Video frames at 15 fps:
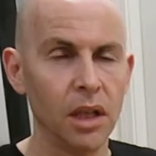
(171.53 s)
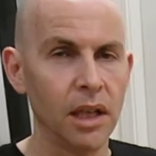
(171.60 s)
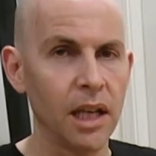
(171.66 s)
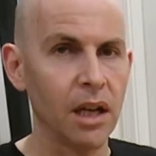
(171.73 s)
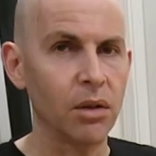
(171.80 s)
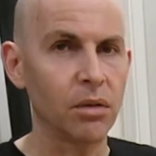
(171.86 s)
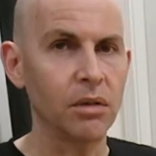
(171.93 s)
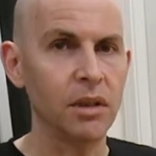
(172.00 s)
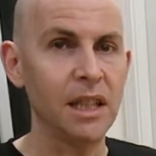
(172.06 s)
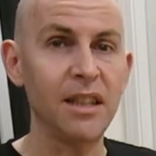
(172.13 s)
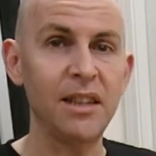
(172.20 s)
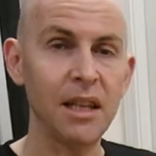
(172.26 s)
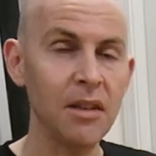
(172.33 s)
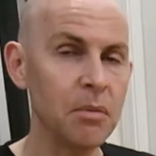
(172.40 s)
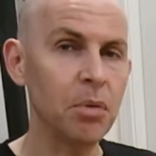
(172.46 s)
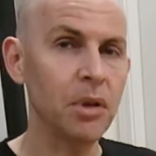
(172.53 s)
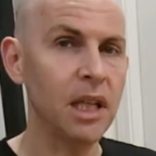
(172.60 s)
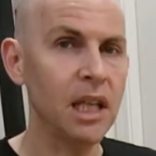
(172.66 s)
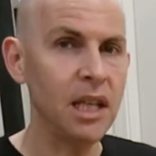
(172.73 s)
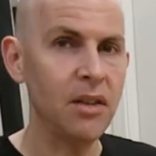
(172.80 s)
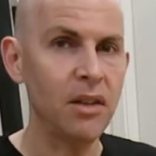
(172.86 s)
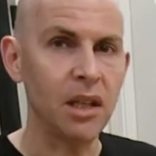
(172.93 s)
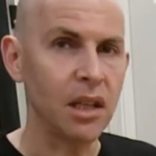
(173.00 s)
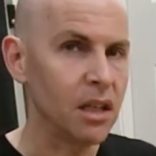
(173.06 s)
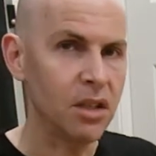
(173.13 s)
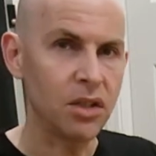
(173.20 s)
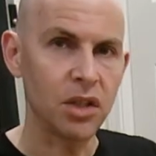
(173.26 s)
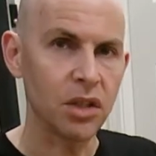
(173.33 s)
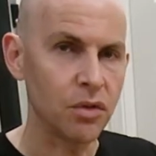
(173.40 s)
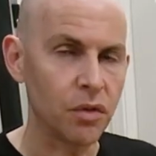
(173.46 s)
Now, it seems pretty easy,
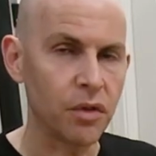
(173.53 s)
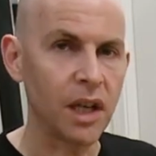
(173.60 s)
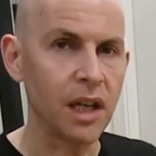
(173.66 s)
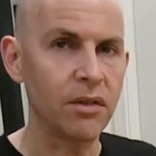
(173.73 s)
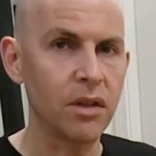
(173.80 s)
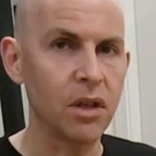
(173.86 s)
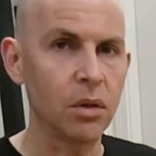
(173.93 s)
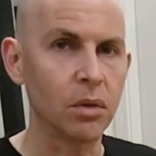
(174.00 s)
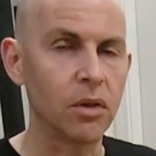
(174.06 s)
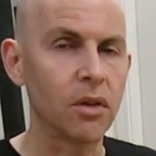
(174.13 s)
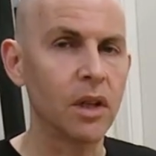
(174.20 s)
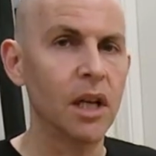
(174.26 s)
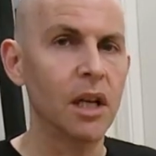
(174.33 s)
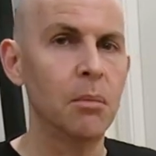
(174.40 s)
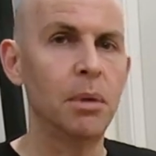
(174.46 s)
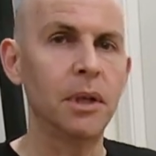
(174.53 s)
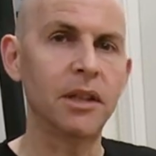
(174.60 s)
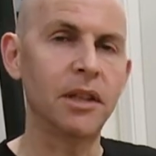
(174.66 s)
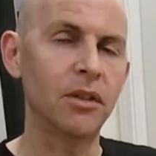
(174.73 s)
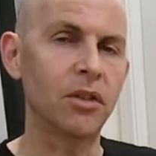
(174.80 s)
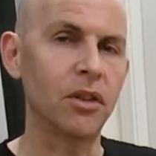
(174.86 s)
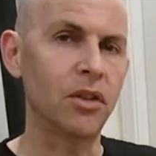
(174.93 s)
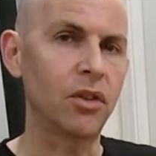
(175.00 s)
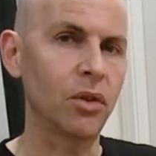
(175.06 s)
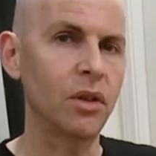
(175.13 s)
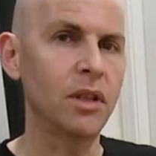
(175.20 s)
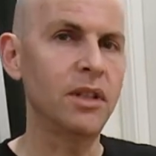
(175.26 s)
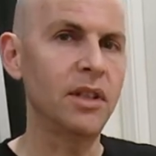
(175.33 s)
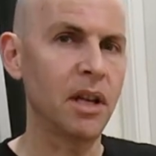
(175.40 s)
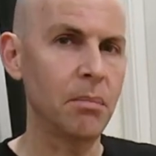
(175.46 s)
it's just 5 notes, but there's a
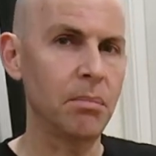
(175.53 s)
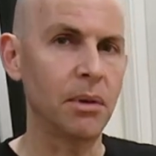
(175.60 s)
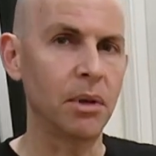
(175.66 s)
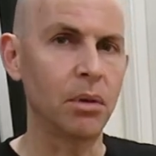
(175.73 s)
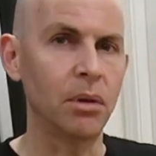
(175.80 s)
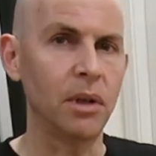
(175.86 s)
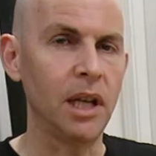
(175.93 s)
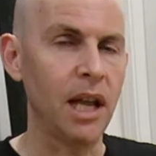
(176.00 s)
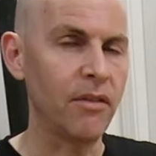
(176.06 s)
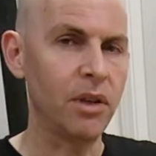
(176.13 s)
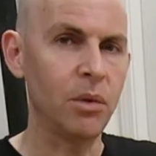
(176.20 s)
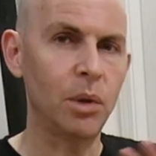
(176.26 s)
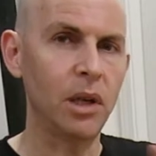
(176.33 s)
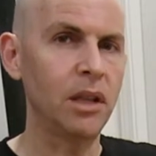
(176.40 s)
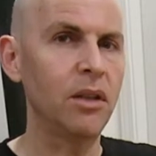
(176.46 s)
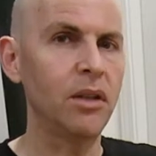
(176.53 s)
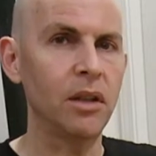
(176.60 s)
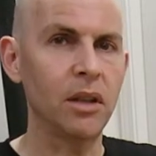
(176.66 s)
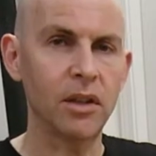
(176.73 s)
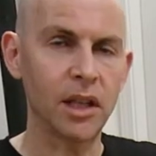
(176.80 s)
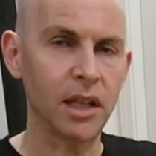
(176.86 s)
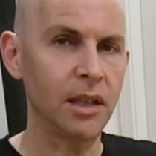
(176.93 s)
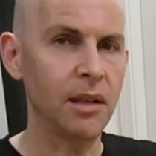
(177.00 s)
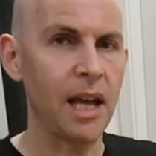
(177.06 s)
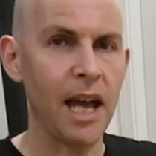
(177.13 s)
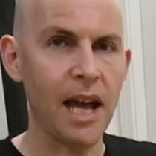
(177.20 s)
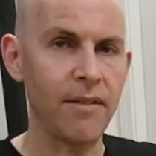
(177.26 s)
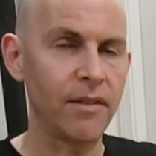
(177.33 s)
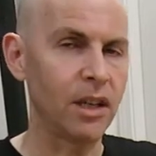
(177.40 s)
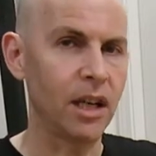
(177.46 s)
certain tempo and everyone is going to
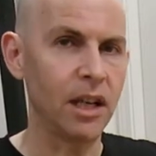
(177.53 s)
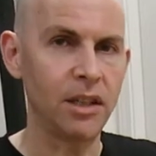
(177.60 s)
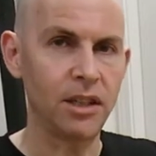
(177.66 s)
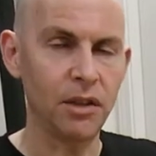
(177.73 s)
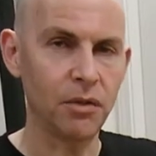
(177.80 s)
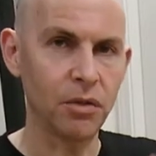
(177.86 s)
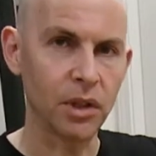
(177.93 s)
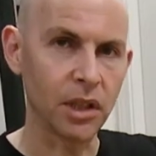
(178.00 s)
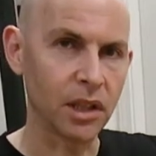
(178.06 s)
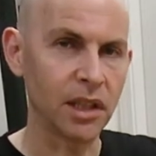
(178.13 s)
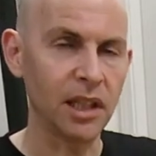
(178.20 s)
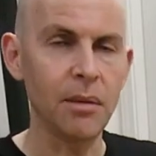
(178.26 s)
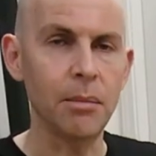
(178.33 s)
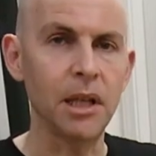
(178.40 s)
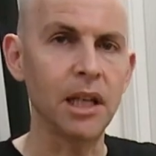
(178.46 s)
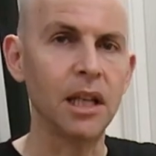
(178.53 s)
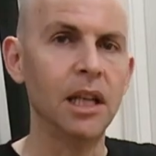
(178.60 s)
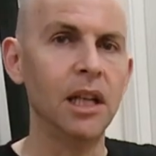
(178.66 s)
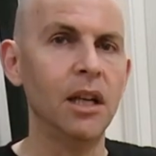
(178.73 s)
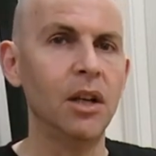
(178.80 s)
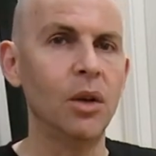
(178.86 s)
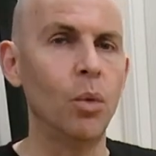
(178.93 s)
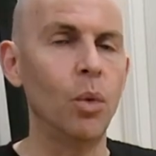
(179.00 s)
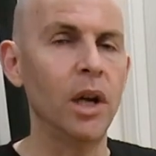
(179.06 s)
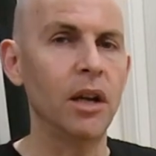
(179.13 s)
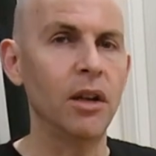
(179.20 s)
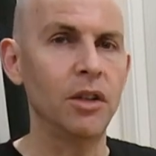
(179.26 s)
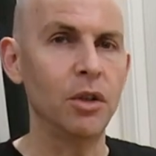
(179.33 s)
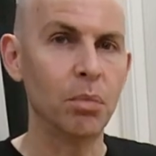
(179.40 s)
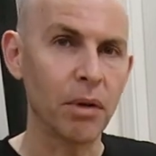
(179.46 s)
have a different limit
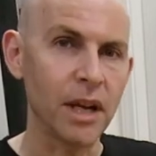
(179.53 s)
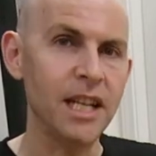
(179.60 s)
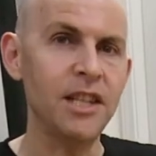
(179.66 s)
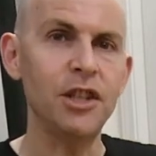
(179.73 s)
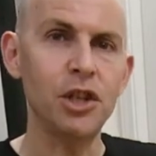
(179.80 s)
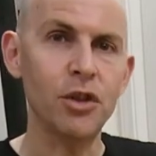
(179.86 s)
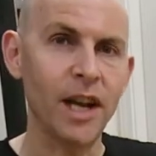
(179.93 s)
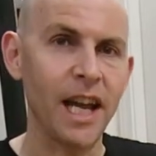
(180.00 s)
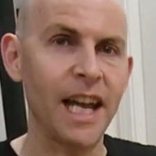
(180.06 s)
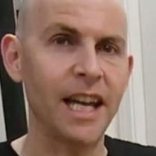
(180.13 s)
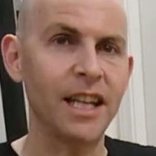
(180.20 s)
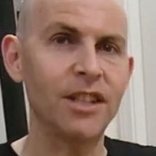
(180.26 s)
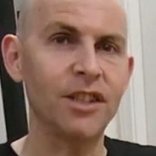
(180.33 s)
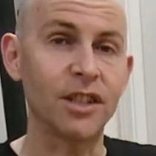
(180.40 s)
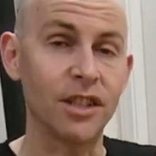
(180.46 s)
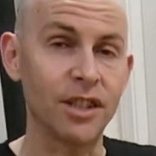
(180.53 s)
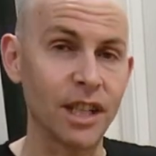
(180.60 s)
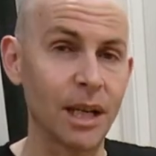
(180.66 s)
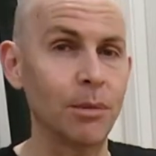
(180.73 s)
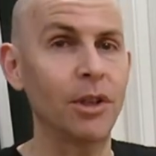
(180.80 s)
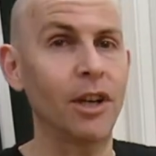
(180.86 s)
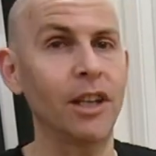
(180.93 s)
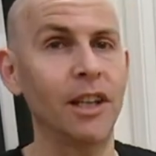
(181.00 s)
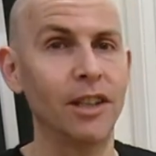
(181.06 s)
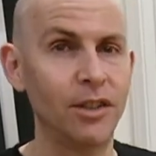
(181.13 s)
where your brains and your hands just stop talking